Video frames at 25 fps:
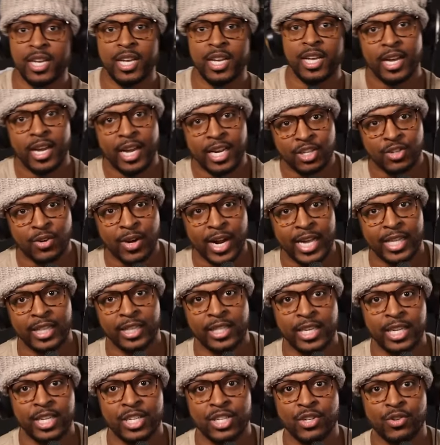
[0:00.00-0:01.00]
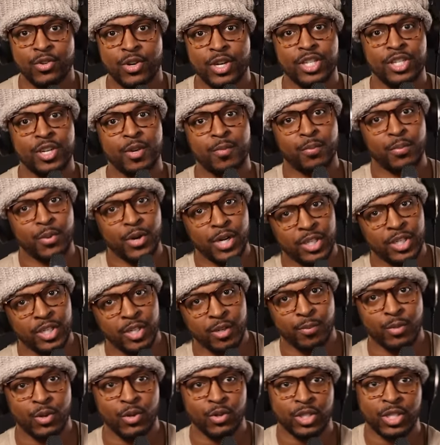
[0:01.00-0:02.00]
I tried these Christian
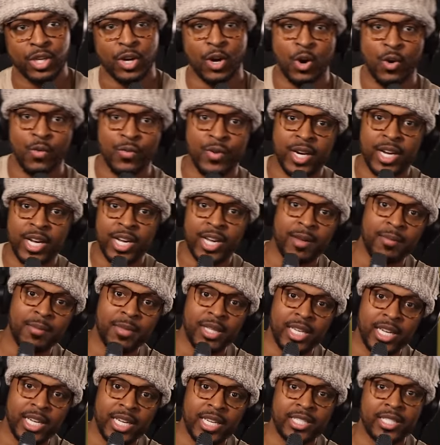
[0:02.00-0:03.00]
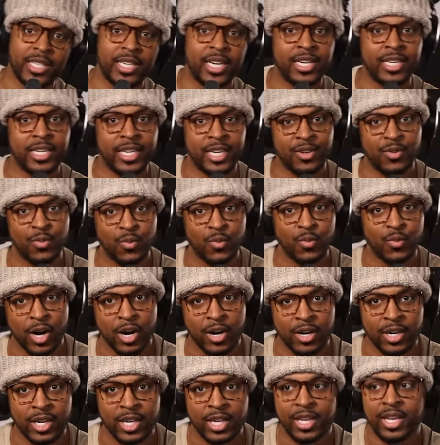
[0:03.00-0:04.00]
principles to overcome this and it didn't
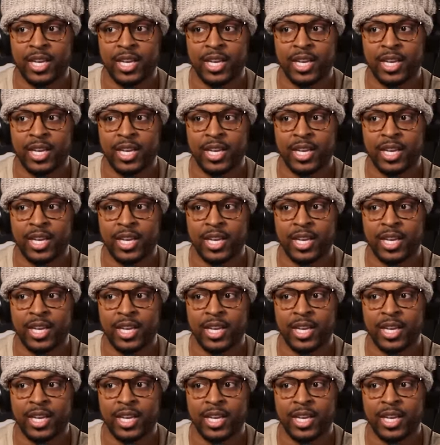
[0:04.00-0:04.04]
work.